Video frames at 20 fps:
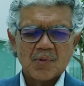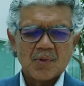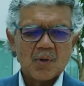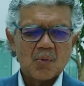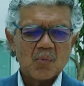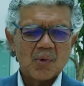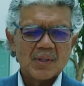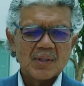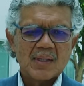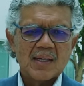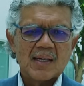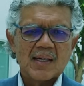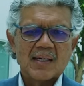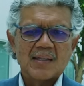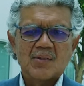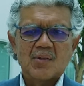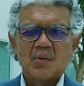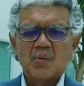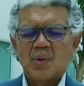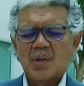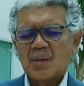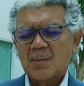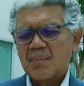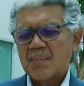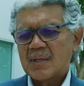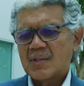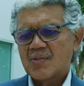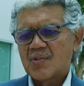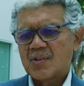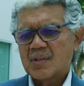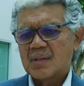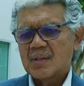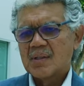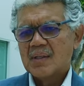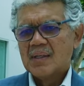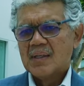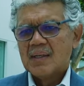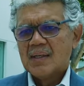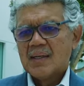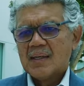You know, one thing I do want to mention
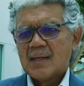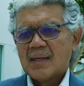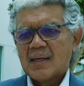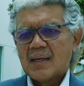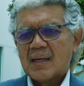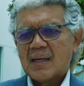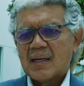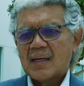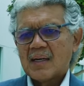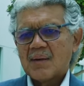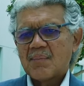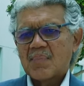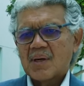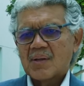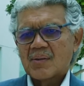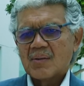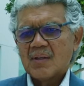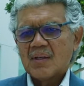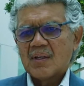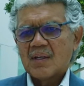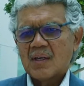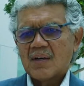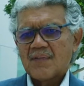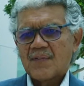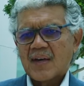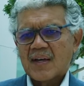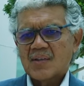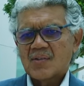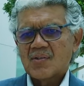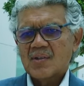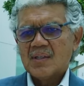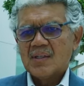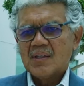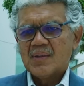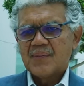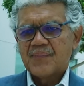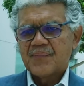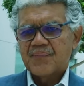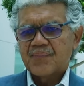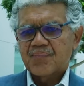uh, about the uh,
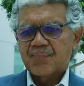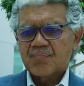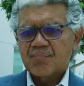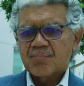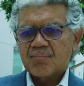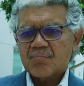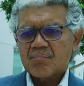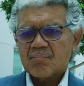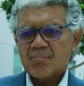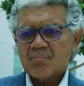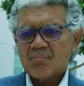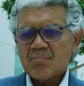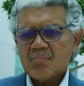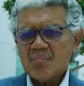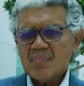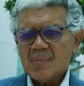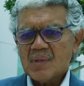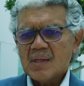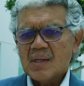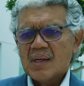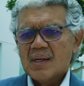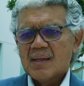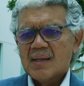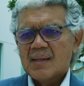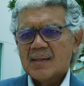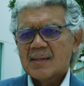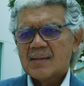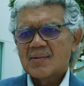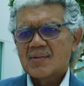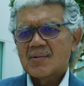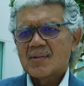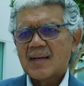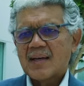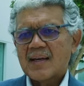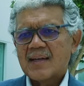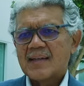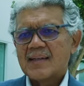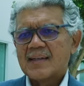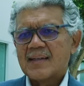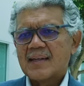vaccine is
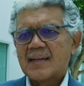that